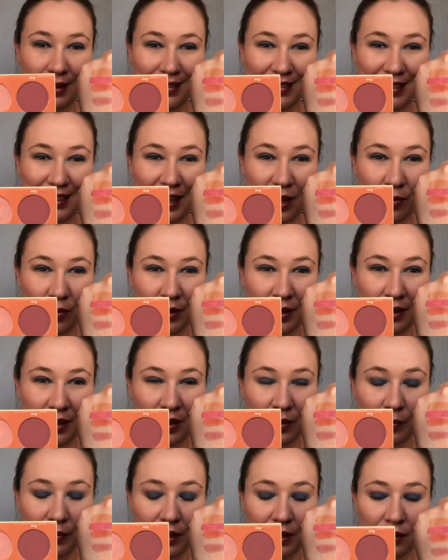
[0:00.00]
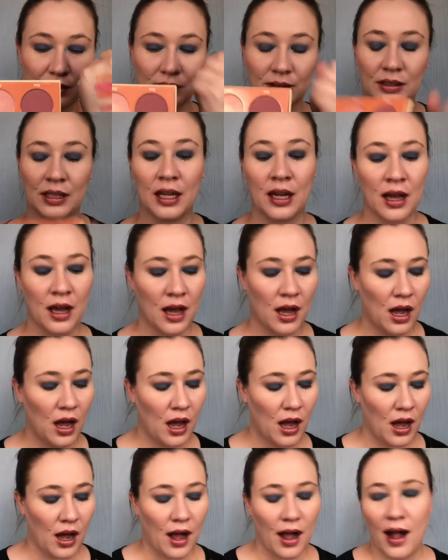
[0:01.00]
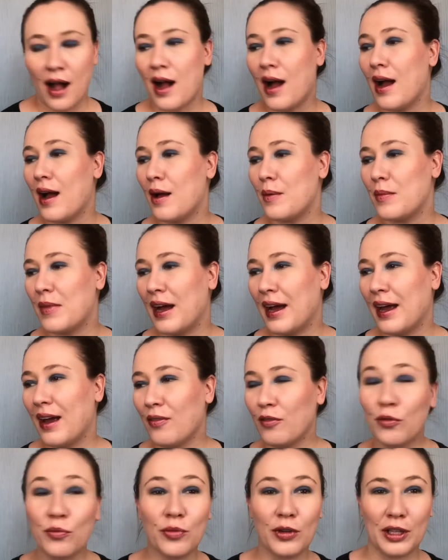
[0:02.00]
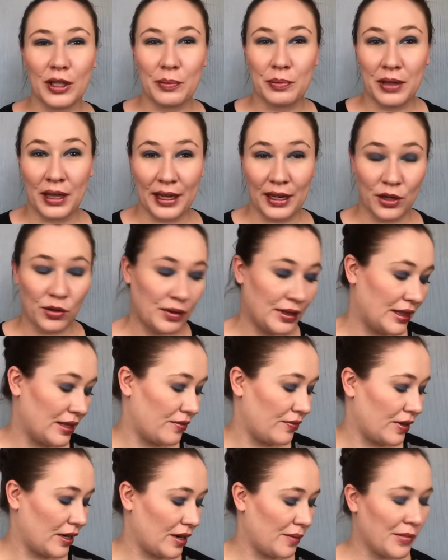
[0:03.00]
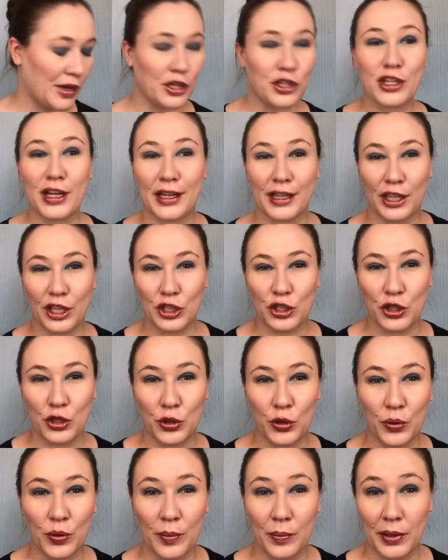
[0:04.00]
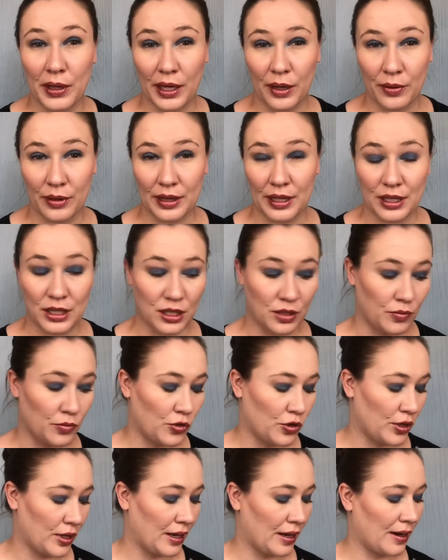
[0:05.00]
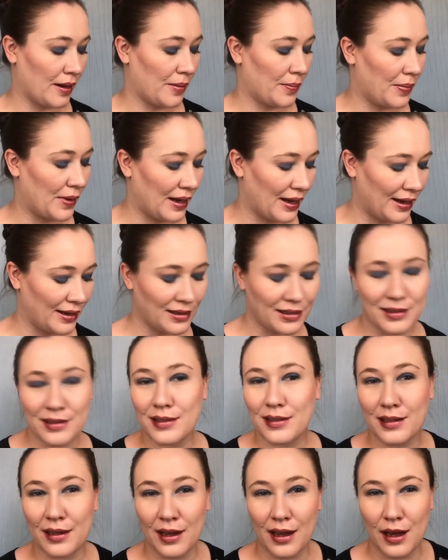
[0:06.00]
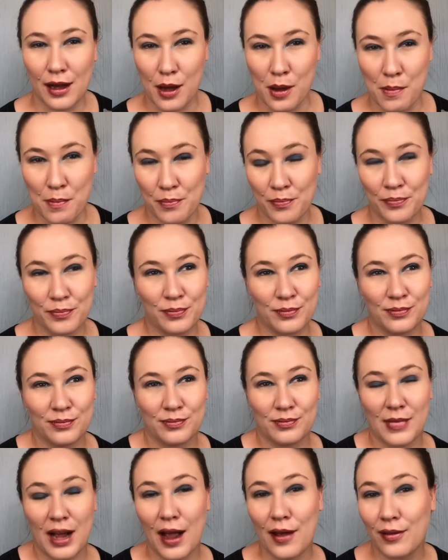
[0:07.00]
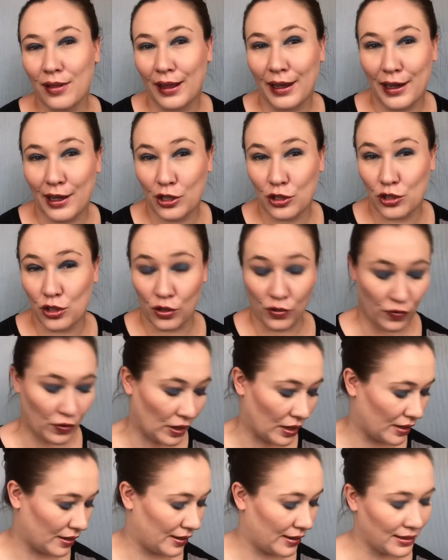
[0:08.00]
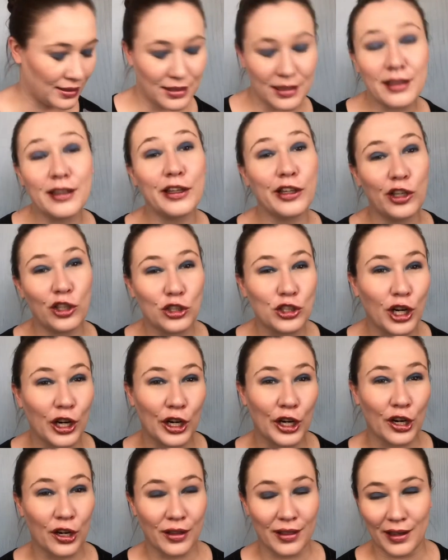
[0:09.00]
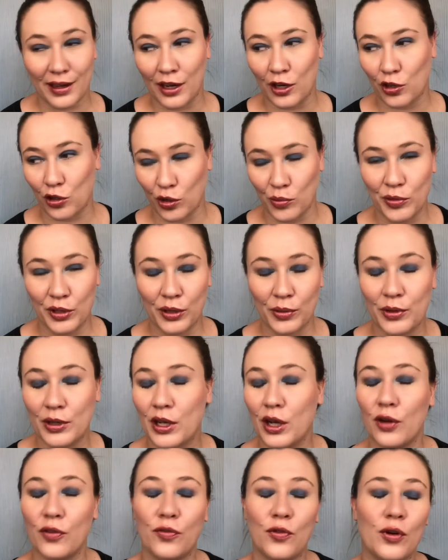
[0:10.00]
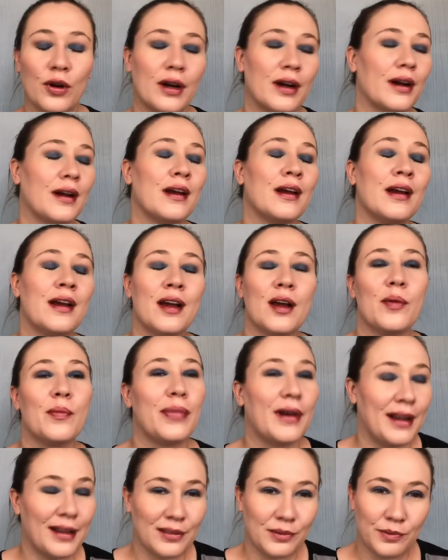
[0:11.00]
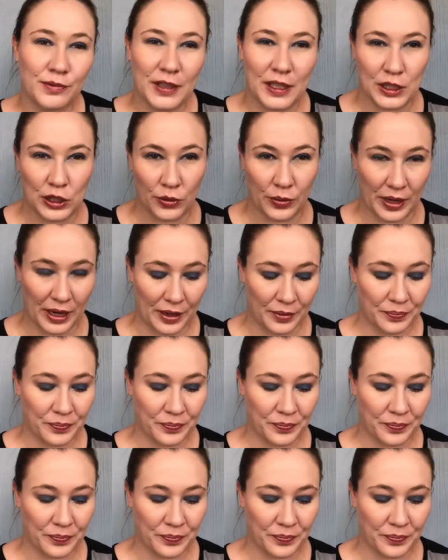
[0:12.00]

It's that one in the middle. Um, I haven't really played with it very much. I need to play with it some more, but um, I like it so far. It's a little darker than I normally would go for, but that's okay.